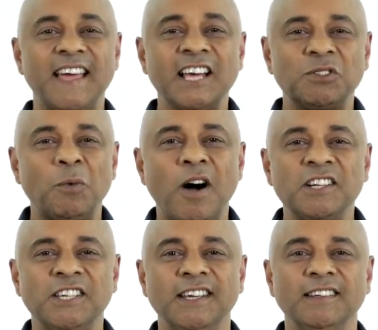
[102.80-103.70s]
Thanks for
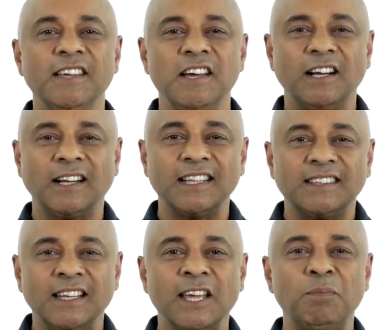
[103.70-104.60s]
watching. Click
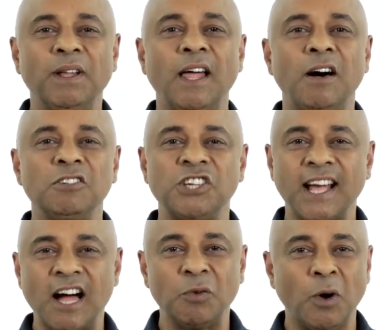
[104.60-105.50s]
the link below,
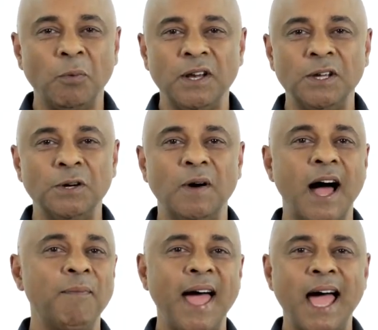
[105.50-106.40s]
check out what we do.
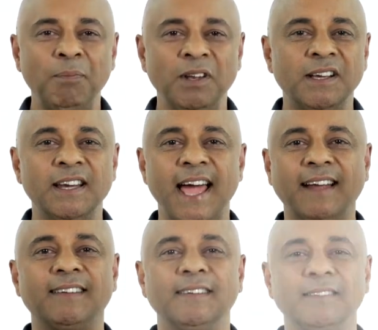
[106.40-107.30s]
I'm happy to connect.